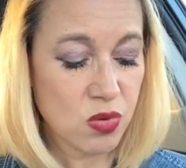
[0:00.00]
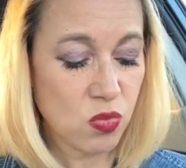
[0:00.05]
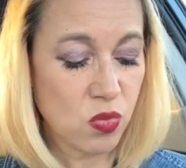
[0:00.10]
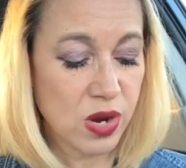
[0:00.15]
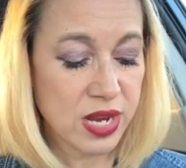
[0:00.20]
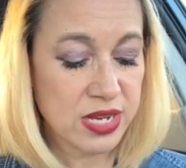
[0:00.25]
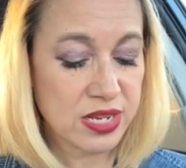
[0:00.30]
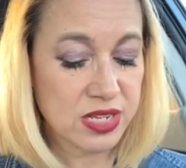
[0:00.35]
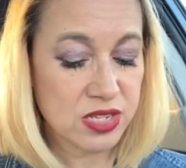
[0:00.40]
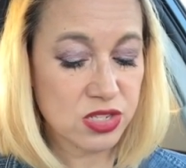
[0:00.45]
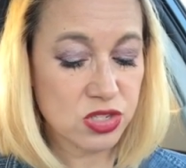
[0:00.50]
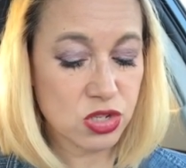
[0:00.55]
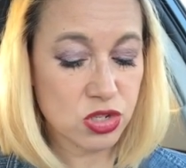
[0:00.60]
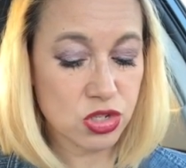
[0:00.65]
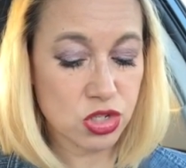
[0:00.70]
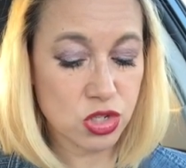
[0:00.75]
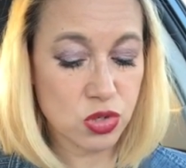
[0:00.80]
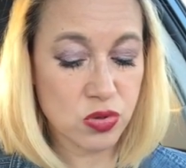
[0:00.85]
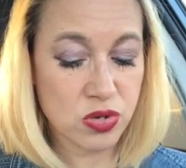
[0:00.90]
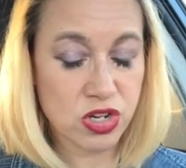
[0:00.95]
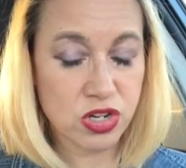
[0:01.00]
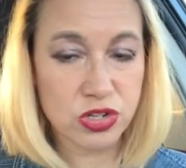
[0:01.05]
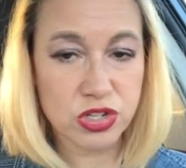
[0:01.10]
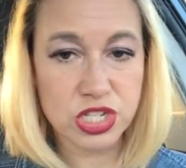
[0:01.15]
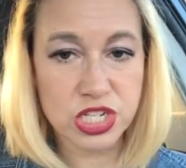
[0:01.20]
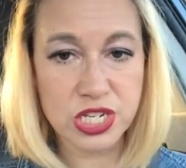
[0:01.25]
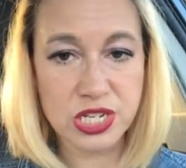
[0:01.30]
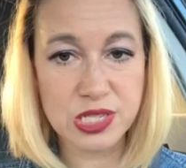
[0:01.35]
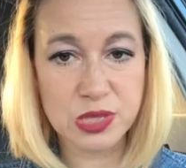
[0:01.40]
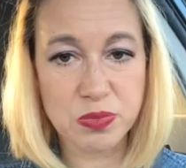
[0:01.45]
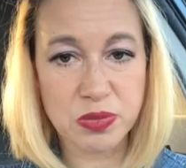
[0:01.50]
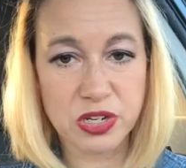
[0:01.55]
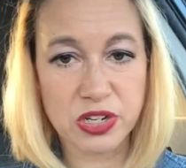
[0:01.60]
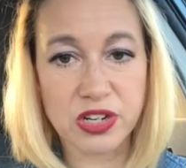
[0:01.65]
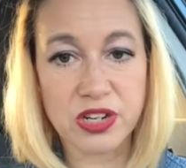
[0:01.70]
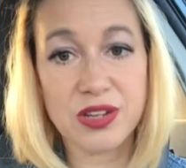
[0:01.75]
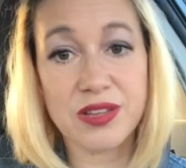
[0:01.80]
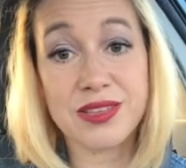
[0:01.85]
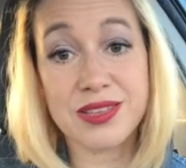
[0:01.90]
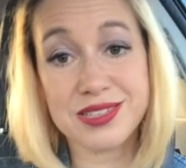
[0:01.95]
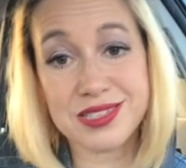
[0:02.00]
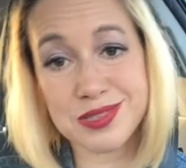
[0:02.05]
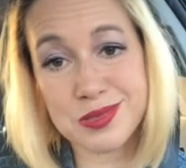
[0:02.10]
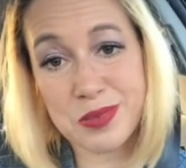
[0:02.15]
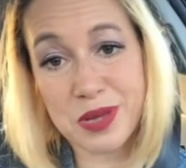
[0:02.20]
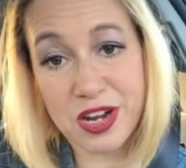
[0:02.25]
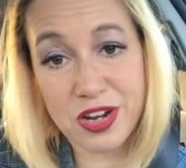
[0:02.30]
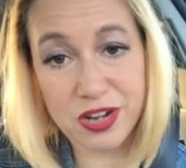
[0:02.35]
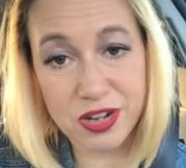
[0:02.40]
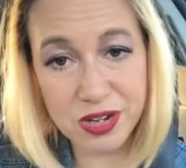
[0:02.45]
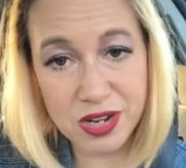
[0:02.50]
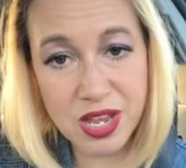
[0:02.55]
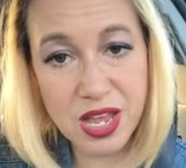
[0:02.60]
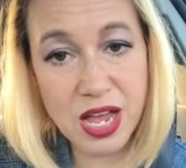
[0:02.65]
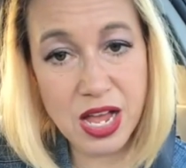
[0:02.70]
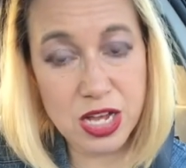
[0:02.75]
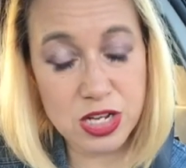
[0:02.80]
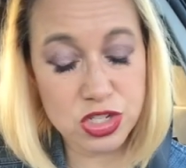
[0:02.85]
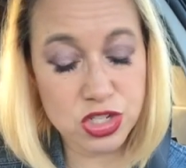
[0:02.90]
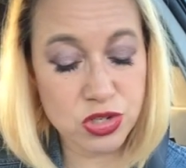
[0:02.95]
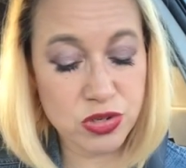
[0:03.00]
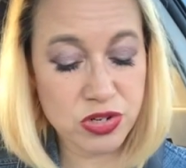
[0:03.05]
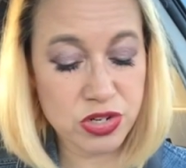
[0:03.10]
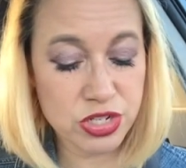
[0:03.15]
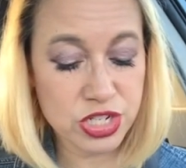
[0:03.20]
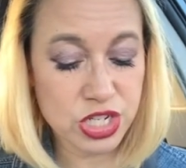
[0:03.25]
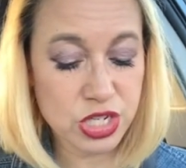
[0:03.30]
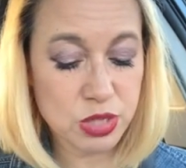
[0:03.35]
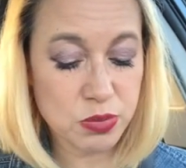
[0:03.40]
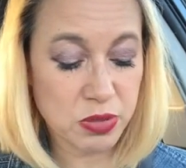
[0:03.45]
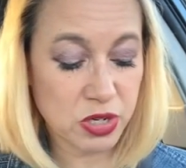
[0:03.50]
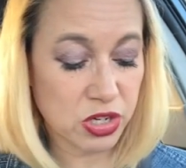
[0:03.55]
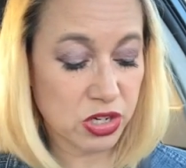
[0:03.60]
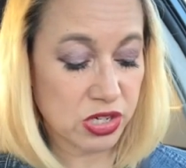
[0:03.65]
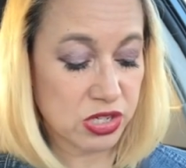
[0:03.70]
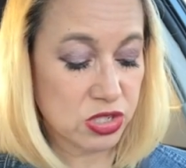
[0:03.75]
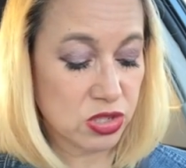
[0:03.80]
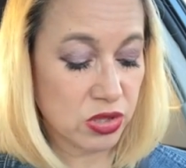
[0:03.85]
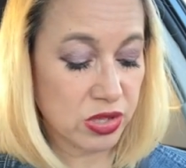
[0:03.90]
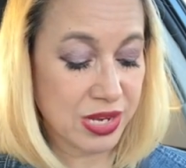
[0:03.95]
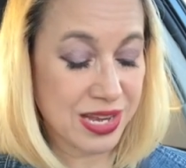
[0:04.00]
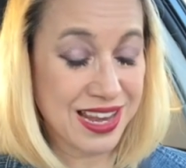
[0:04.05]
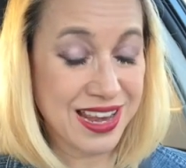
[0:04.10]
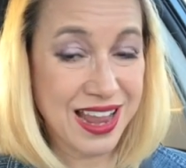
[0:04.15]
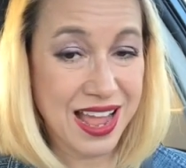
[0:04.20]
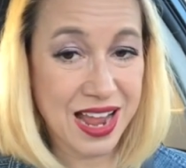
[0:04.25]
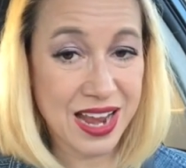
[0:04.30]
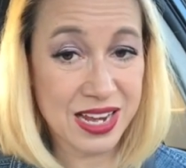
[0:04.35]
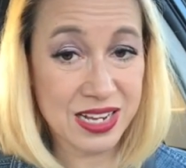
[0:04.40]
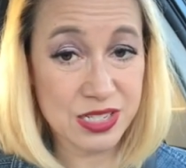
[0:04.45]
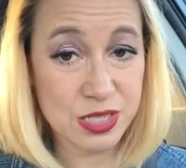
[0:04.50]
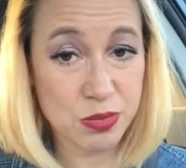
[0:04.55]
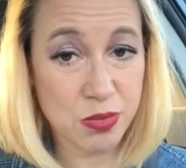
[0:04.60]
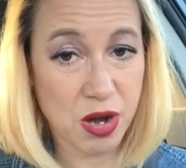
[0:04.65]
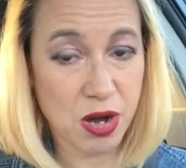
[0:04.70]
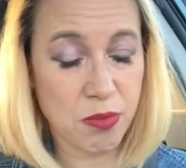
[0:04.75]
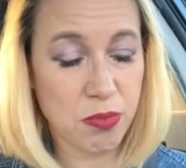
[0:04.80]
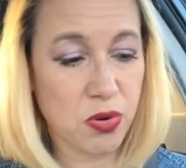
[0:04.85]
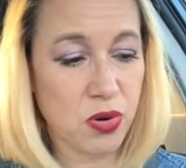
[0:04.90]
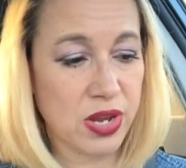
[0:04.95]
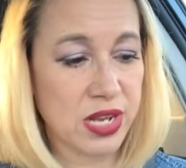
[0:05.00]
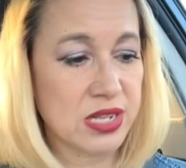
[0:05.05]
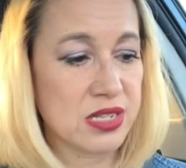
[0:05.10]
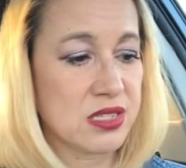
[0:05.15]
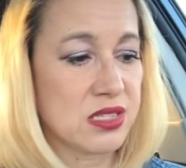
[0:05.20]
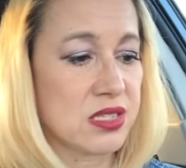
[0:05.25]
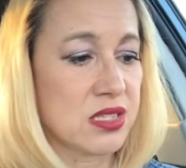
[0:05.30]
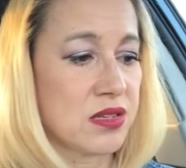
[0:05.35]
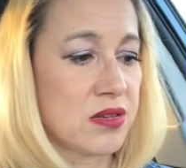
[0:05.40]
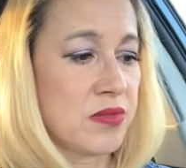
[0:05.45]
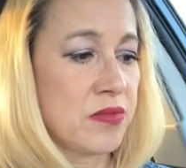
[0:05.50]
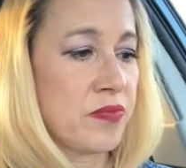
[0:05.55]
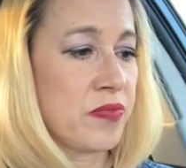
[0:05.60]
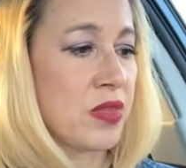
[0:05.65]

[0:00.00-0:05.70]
Wendy's Junior Cheeseburger, this is better. A Junior Cheeseburger is only nine smart points.